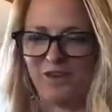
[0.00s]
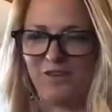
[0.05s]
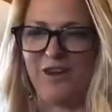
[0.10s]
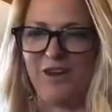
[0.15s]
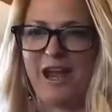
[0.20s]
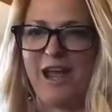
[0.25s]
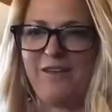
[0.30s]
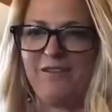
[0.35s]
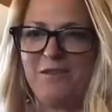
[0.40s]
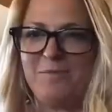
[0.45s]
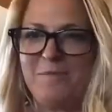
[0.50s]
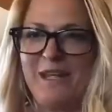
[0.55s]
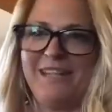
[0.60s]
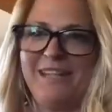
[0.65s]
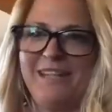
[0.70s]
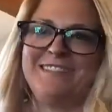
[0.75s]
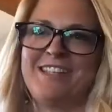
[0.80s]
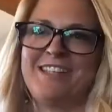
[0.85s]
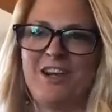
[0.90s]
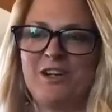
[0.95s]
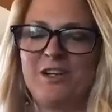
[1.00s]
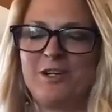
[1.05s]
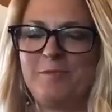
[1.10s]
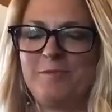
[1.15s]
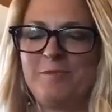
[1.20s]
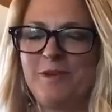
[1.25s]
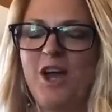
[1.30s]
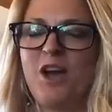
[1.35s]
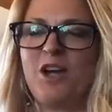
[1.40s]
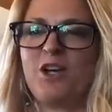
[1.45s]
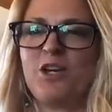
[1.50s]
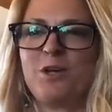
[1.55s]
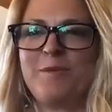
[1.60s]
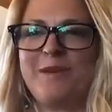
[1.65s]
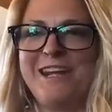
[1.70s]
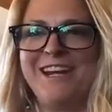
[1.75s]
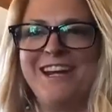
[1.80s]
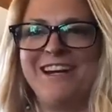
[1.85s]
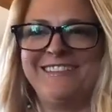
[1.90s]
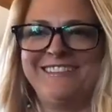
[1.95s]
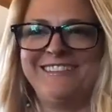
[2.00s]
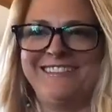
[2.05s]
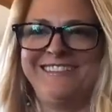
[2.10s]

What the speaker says: you for having me. It's an honor to be here.